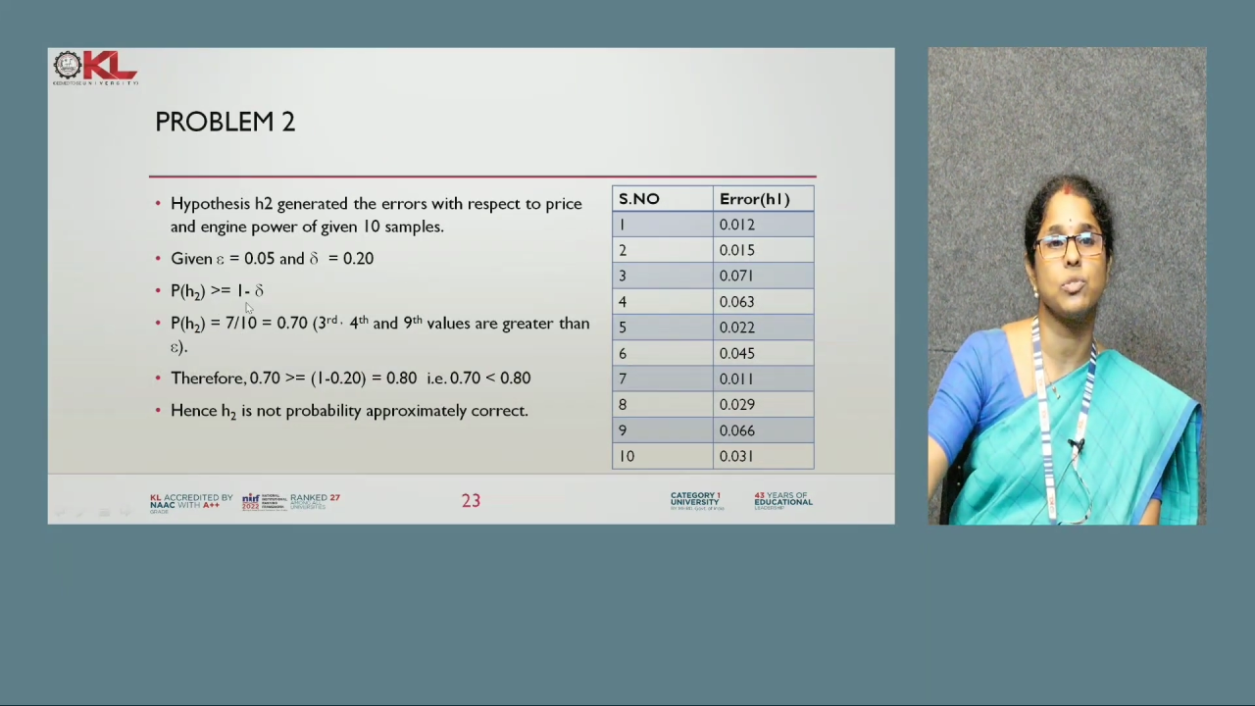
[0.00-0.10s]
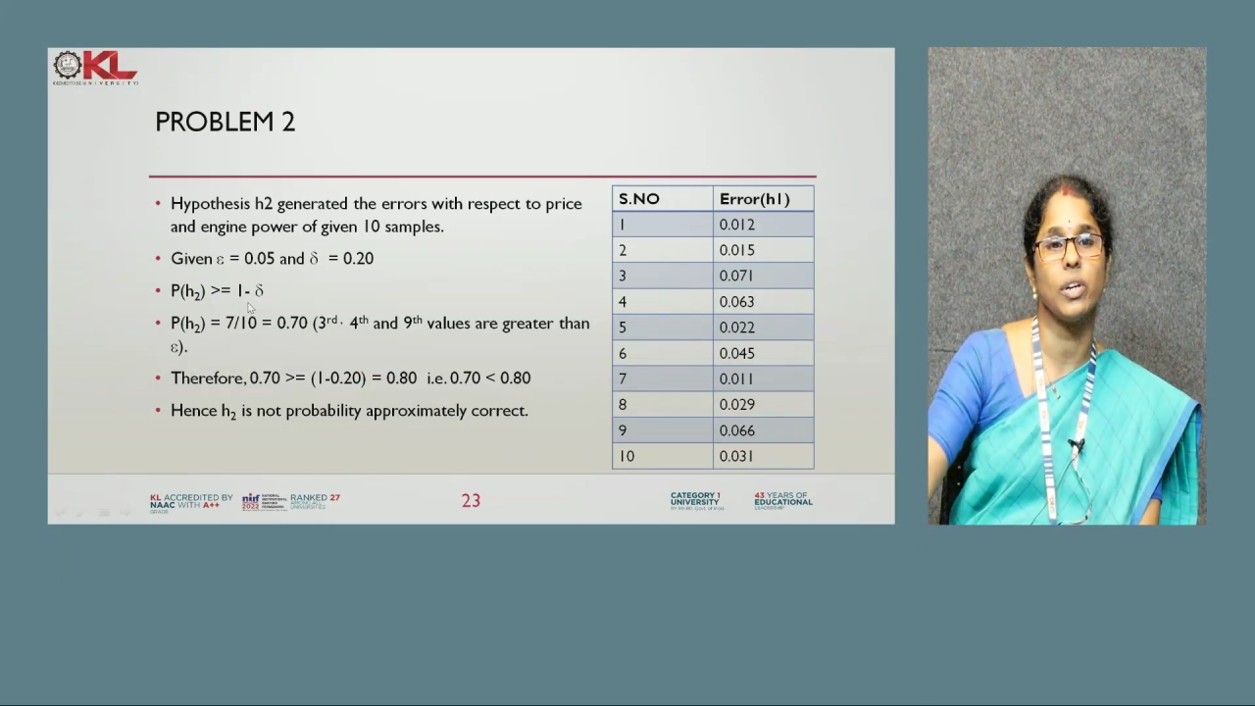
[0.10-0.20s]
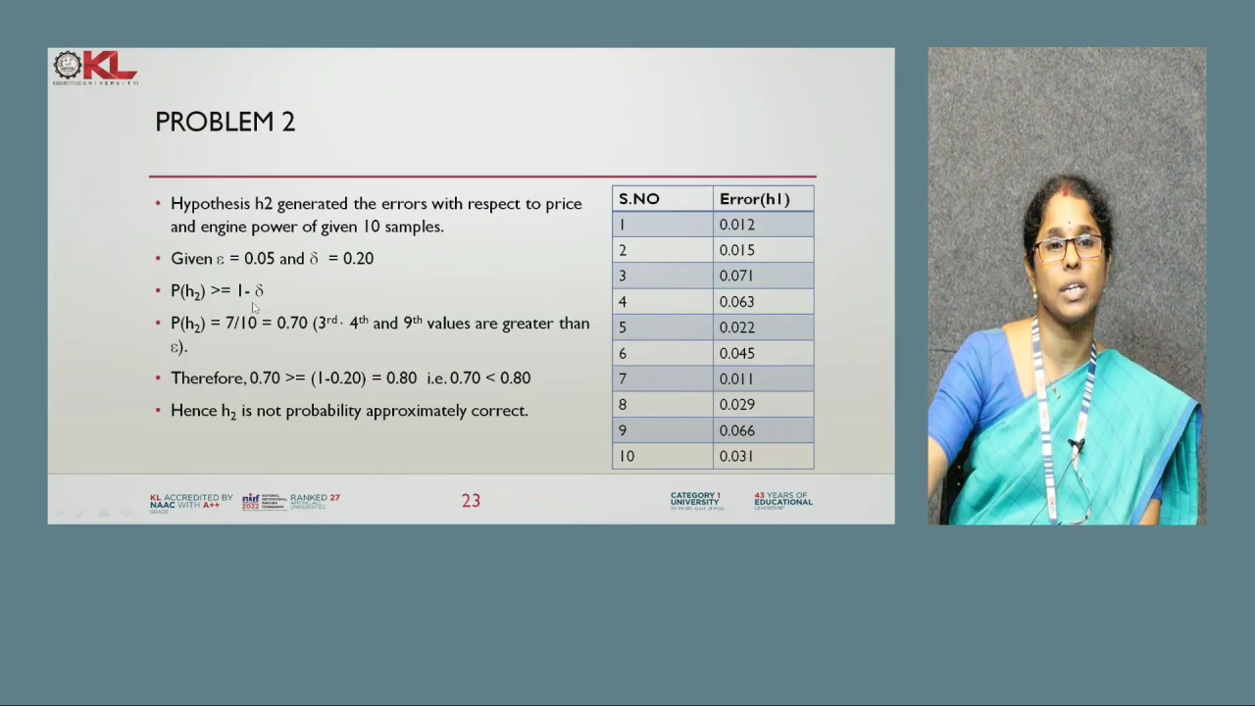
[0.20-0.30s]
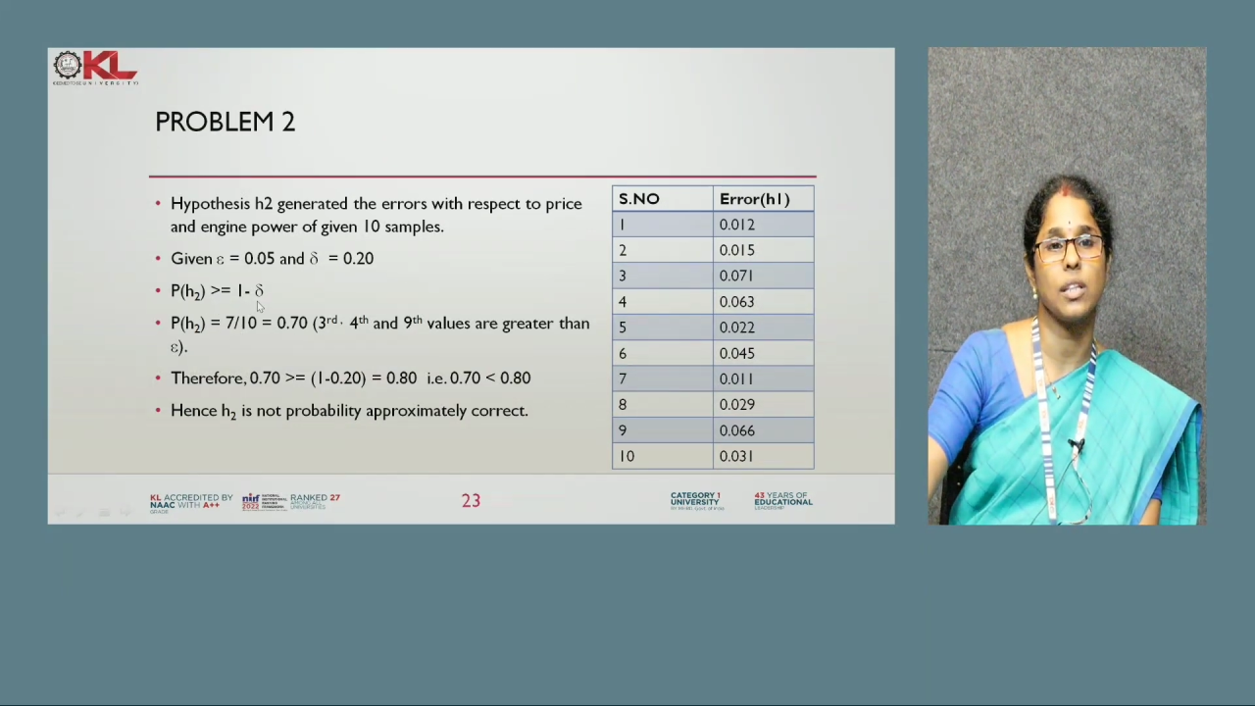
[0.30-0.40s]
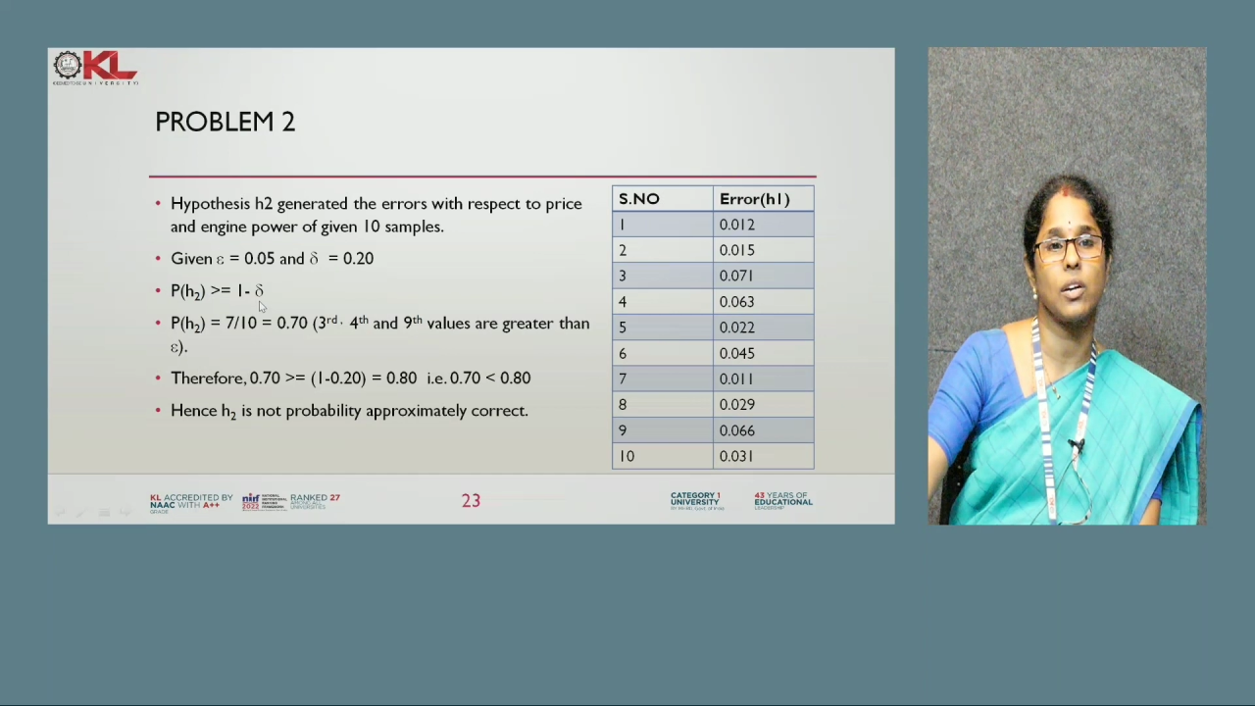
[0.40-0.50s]

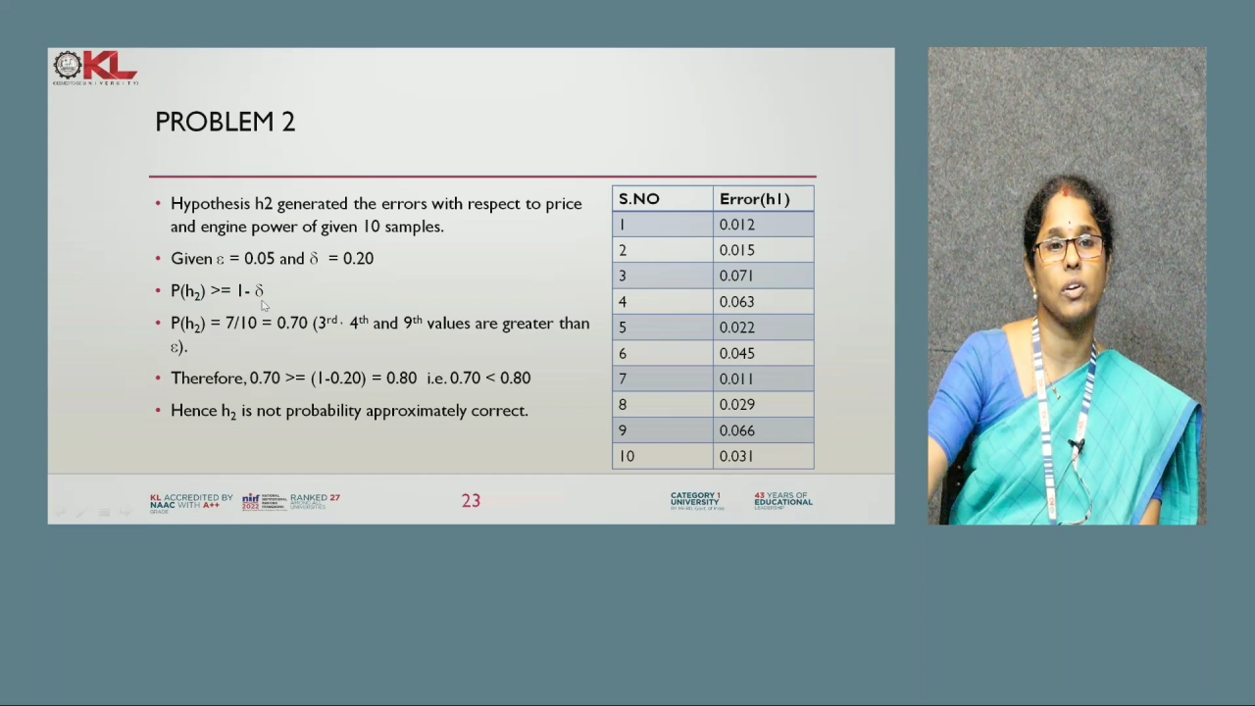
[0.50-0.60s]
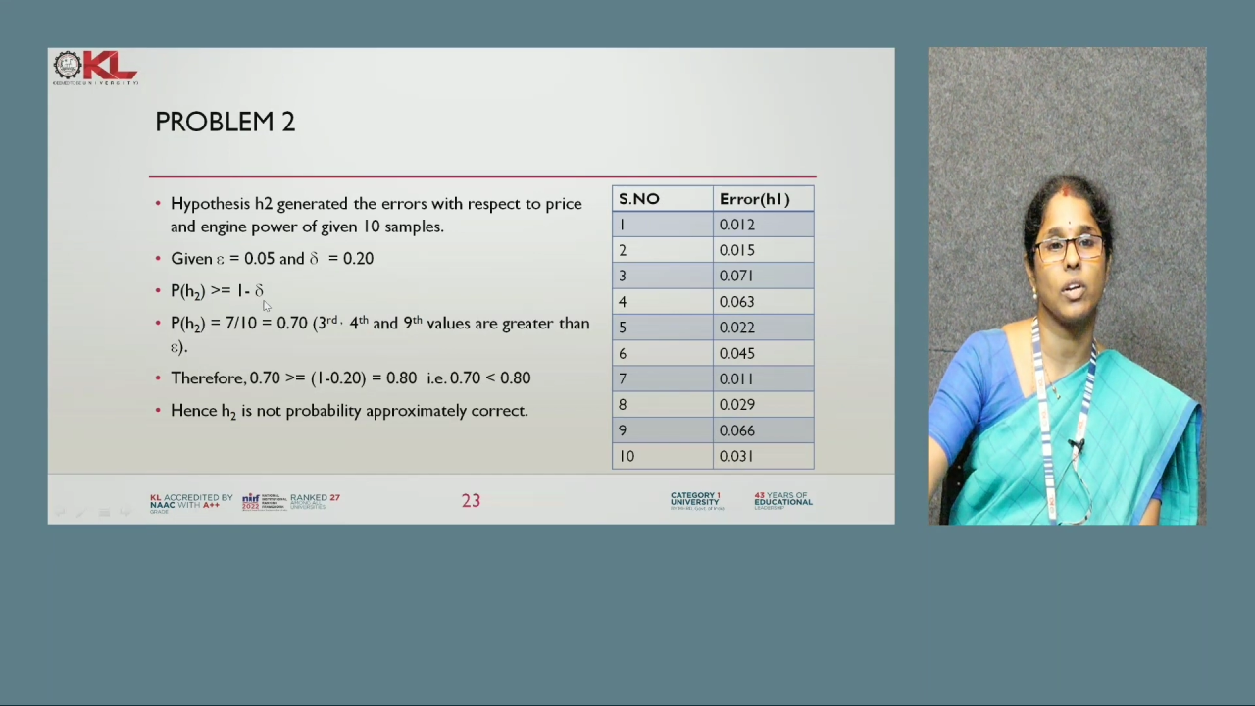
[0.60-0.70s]
greater than or